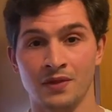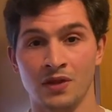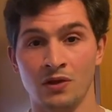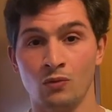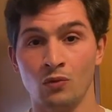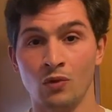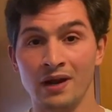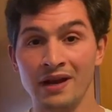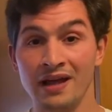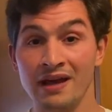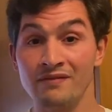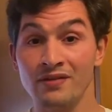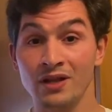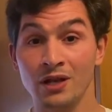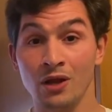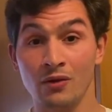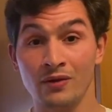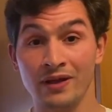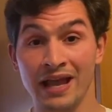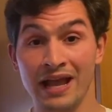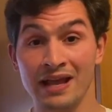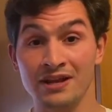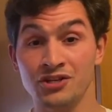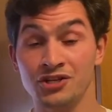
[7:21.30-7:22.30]
Whatever
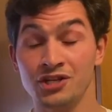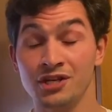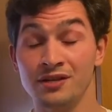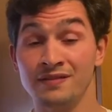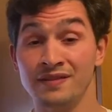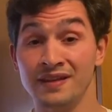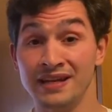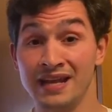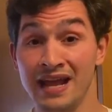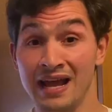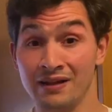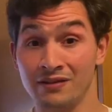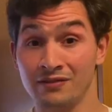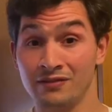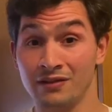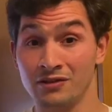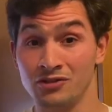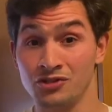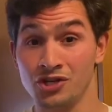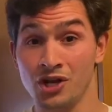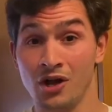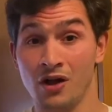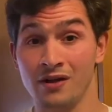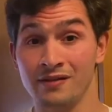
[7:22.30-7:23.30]
location the next
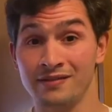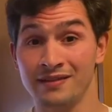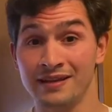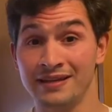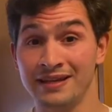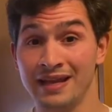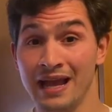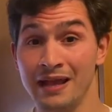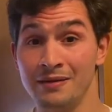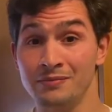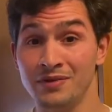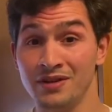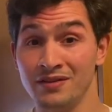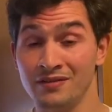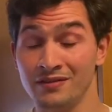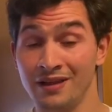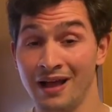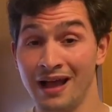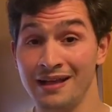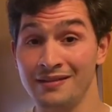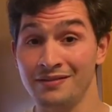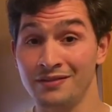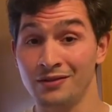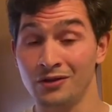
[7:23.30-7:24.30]
Uncharted game
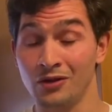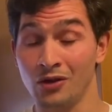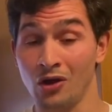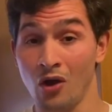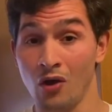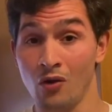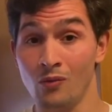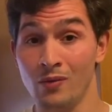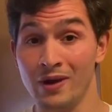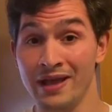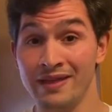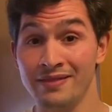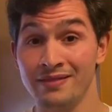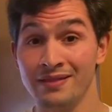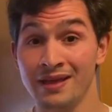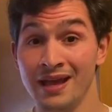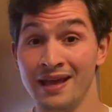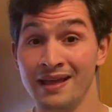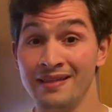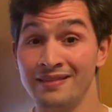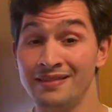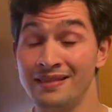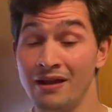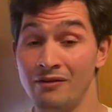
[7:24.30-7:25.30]
decides to go with,
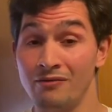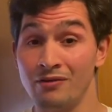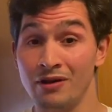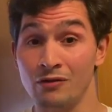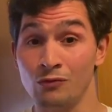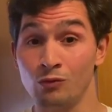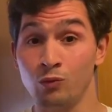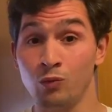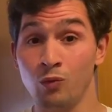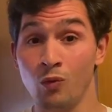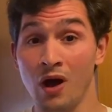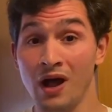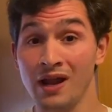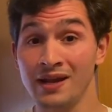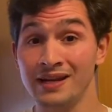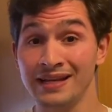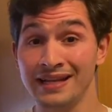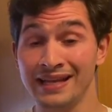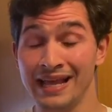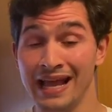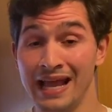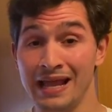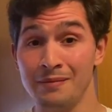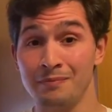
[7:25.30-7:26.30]
there is one
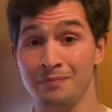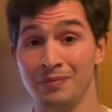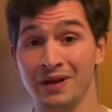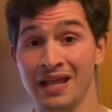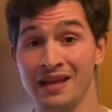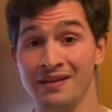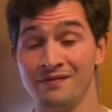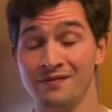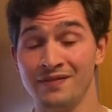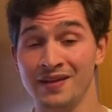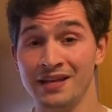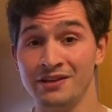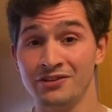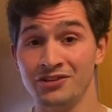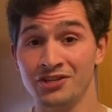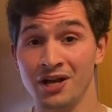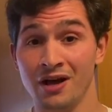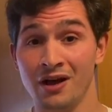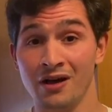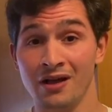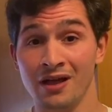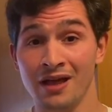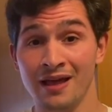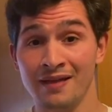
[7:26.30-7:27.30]
gameplay
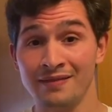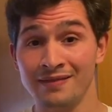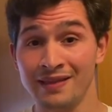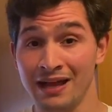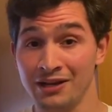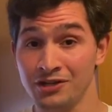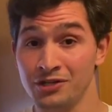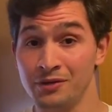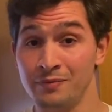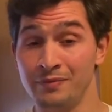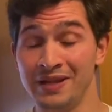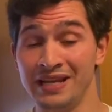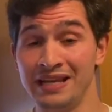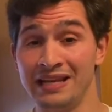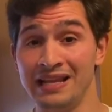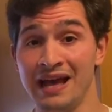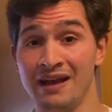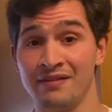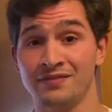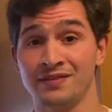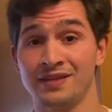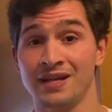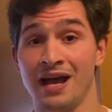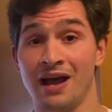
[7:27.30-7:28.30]
feature that should be
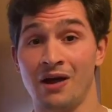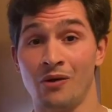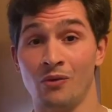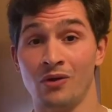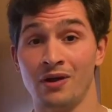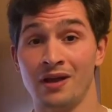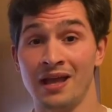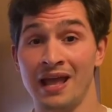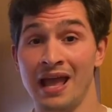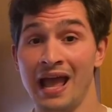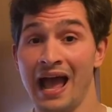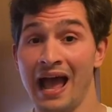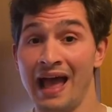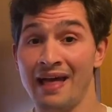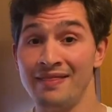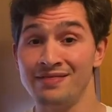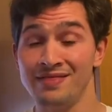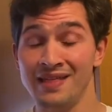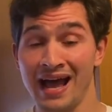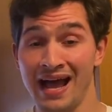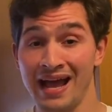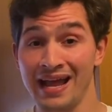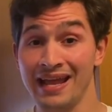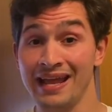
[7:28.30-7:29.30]
left out,
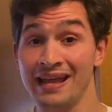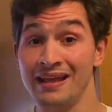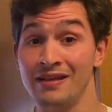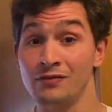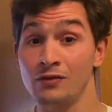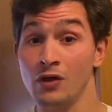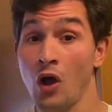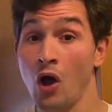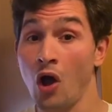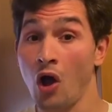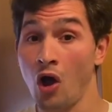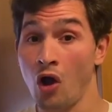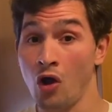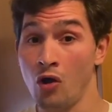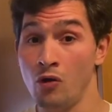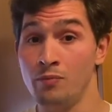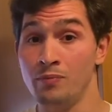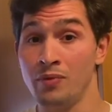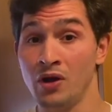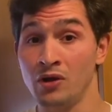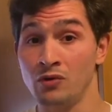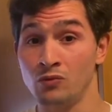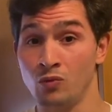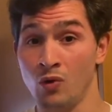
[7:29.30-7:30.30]
and that is
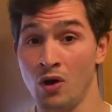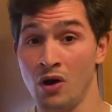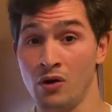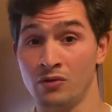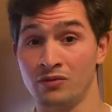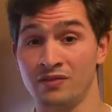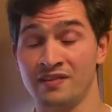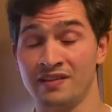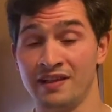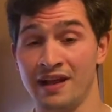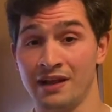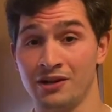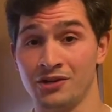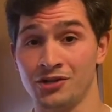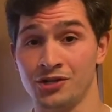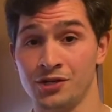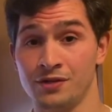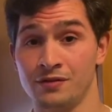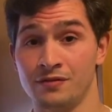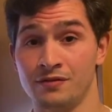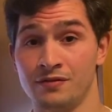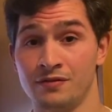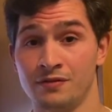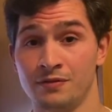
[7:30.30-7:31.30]
open world
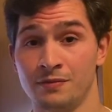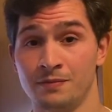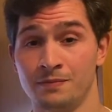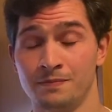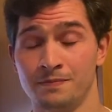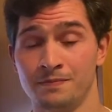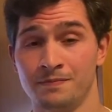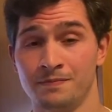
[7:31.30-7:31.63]
sections.